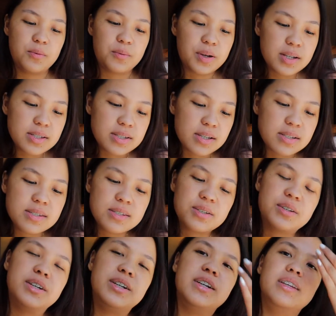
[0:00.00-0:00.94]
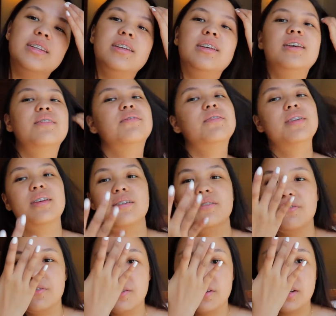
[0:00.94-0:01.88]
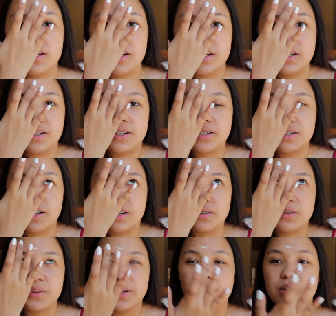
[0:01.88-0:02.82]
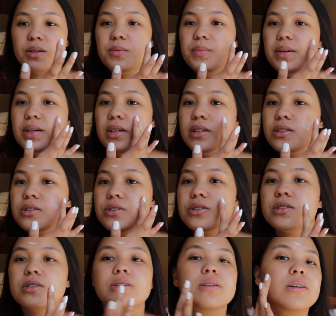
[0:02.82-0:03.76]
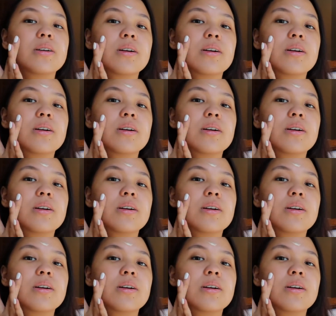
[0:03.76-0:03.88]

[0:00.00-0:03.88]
wear sunscreen even if you're not going to the beach.